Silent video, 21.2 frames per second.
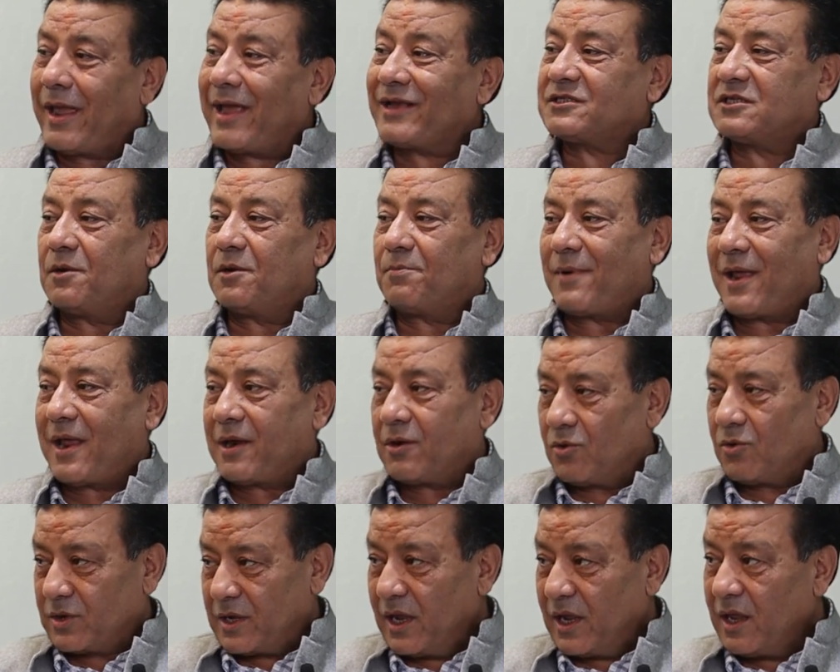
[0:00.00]
action plan,
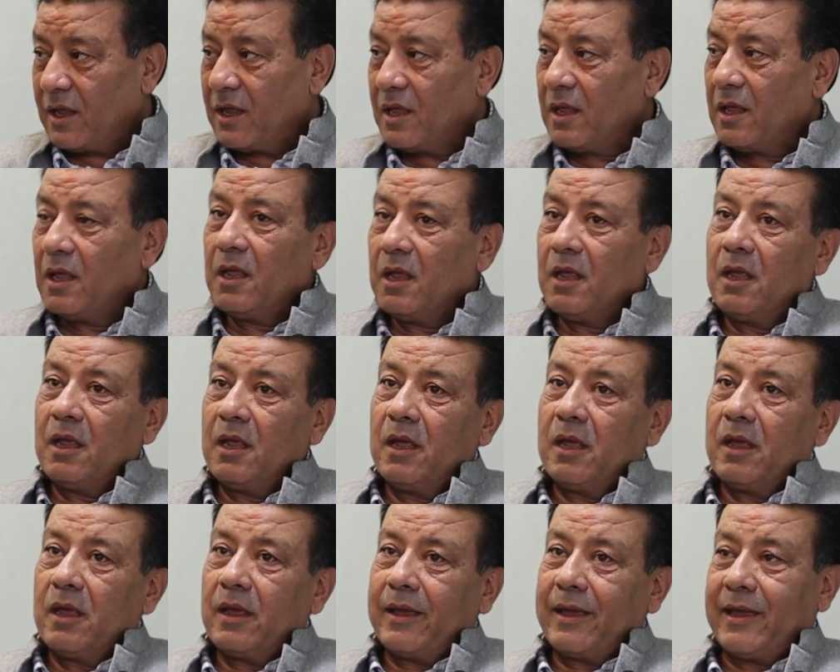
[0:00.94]
okay?
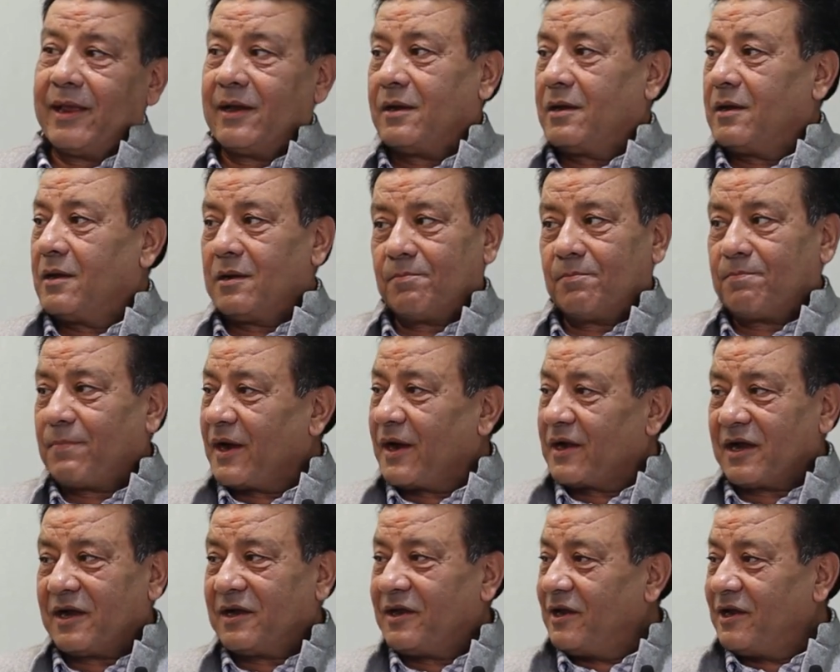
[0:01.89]
And
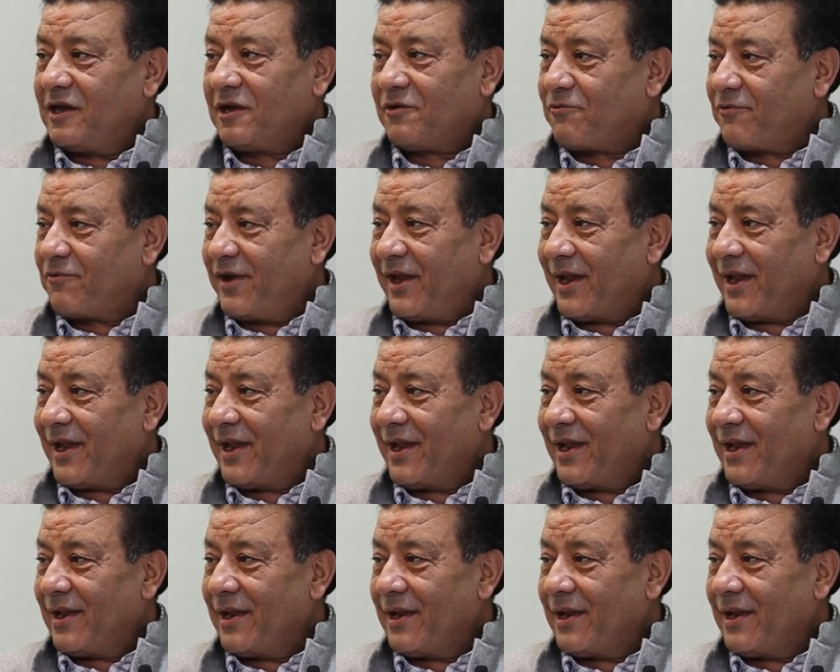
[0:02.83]
Pata did it free.